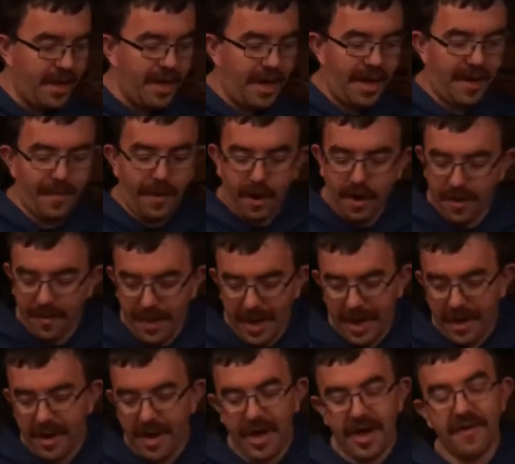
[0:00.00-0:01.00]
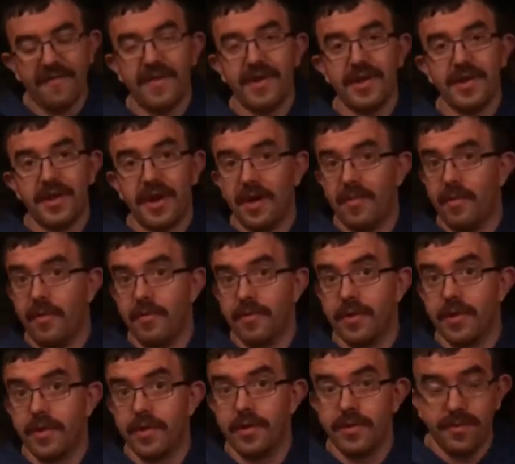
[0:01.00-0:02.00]
I'm all about having doubles.
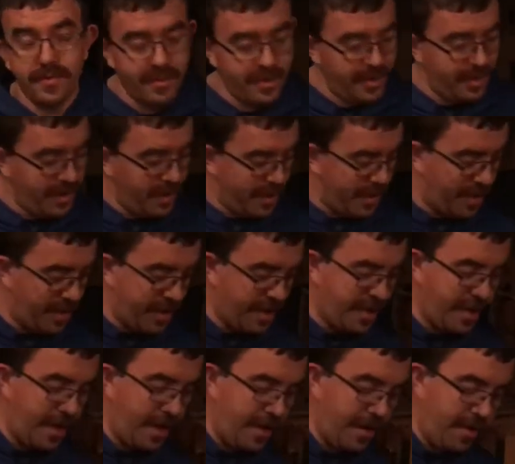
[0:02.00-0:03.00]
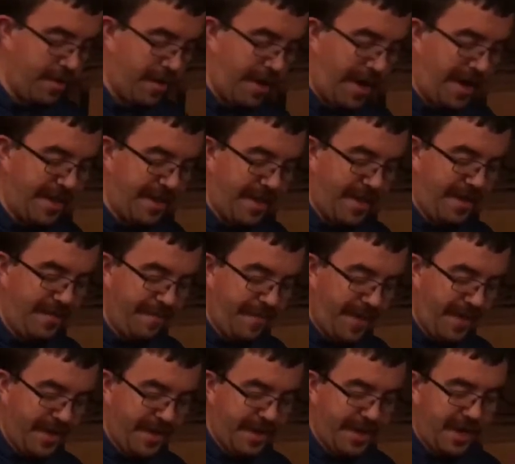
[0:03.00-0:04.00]
So I then
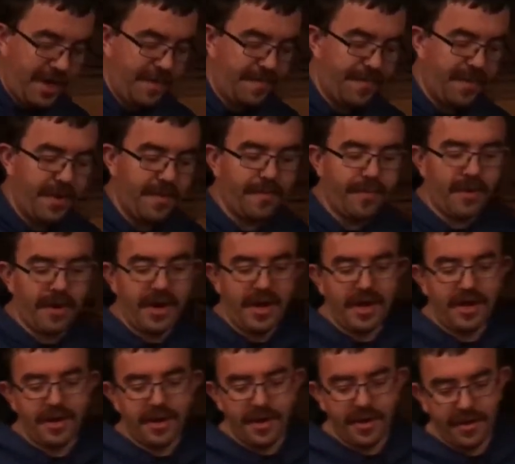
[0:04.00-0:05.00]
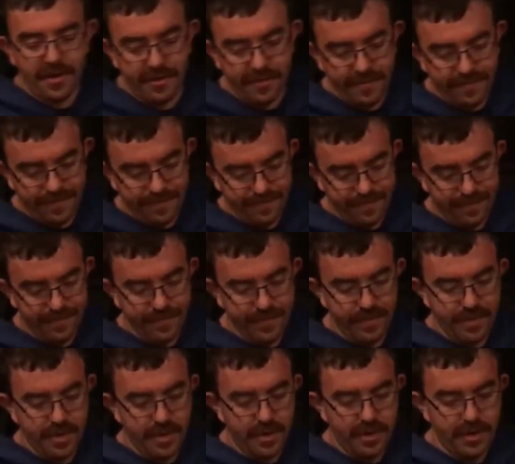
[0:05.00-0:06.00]
picked up a brand new
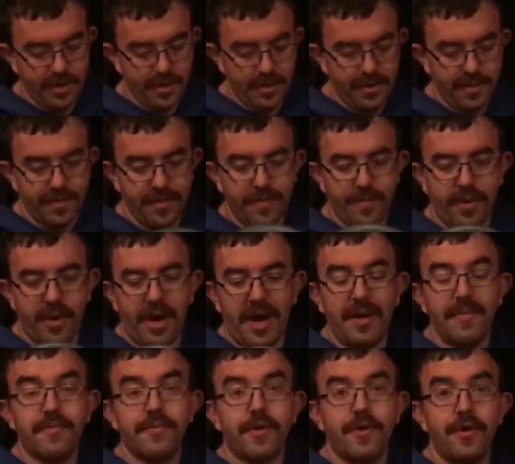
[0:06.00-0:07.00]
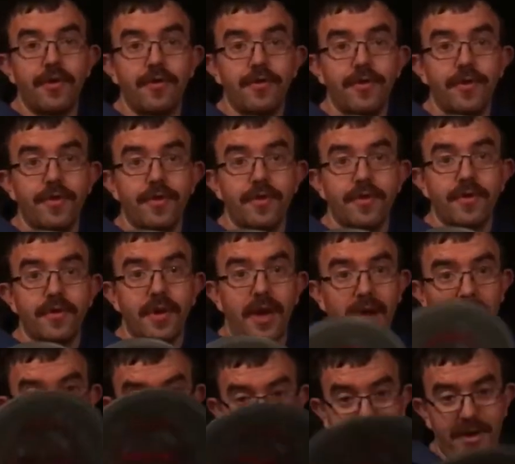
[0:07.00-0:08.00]
Prime Truth.
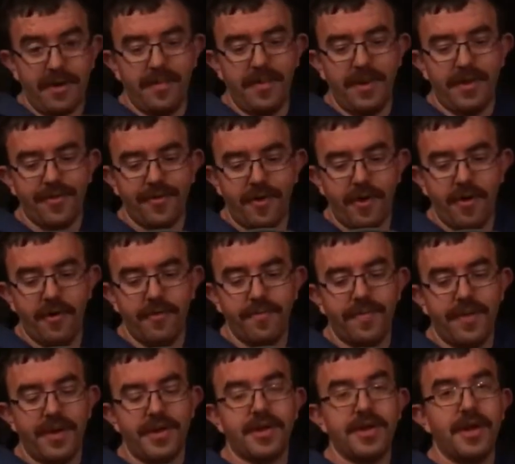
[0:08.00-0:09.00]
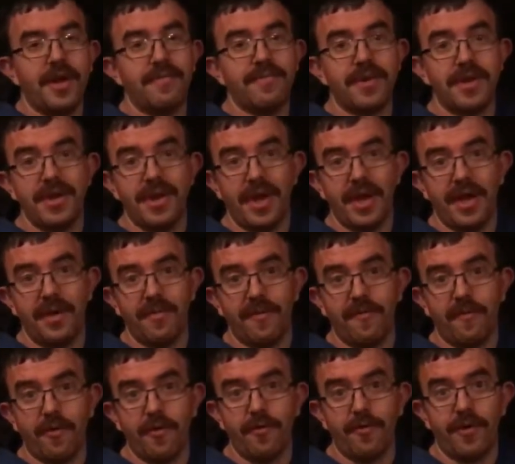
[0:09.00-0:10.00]
Has never been thrown. Picked it up today
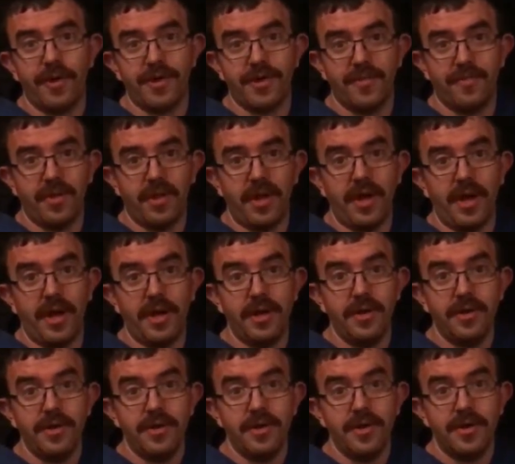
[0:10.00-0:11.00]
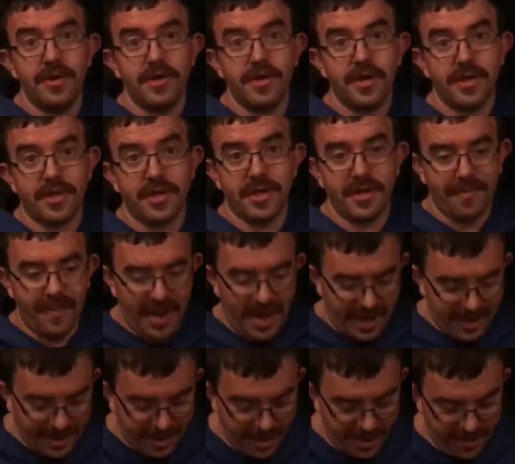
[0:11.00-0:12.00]
before we went to play. This is a
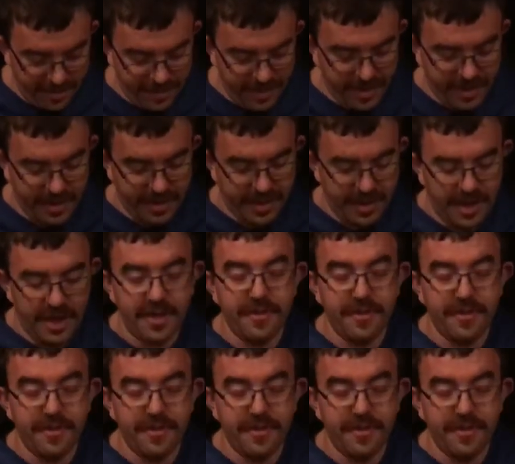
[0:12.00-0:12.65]
backup because the